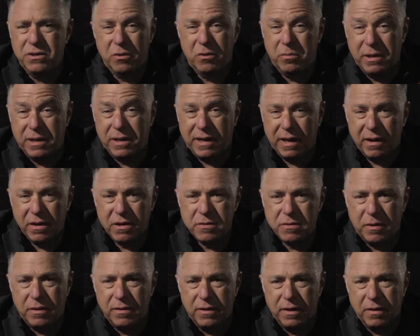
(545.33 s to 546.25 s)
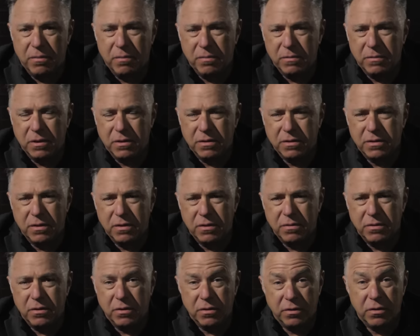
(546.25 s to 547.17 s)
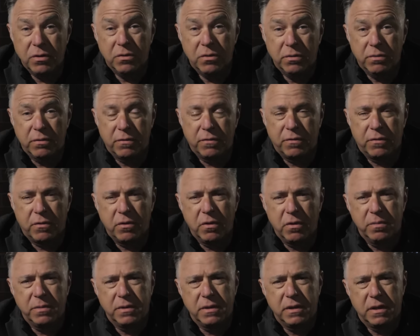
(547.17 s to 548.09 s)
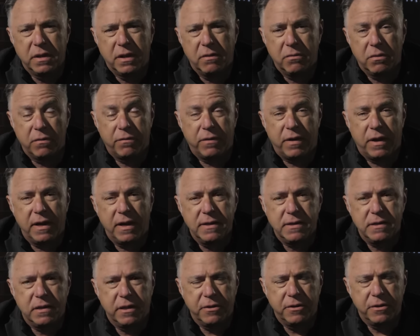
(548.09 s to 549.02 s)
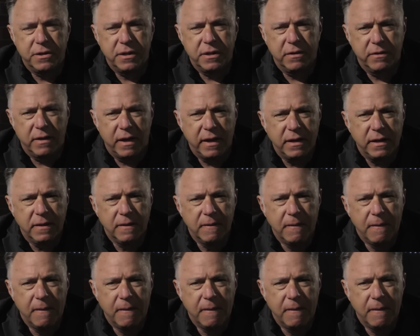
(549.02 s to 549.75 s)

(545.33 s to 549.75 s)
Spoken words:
Nobody cares about their new and reformed, revised liturgy, right?